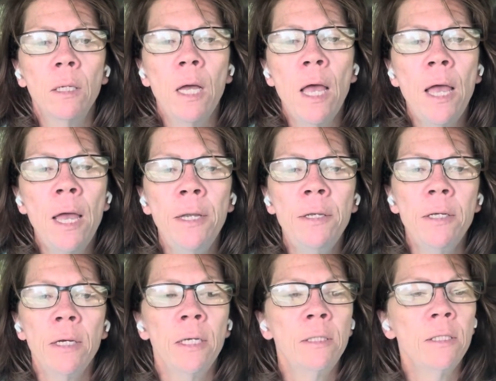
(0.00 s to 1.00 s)
and
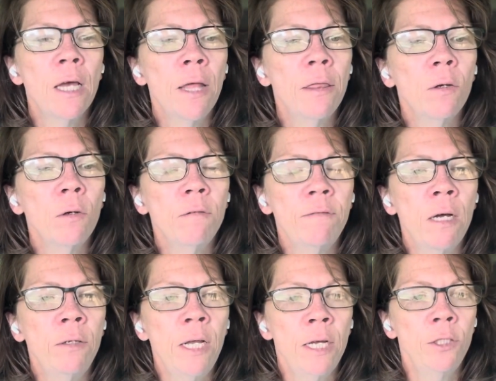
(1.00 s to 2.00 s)
its ethical
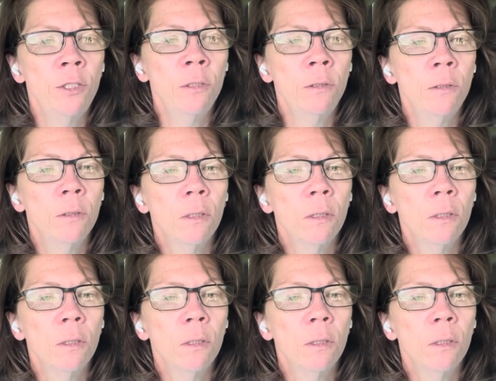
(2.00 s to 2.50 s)
foundation.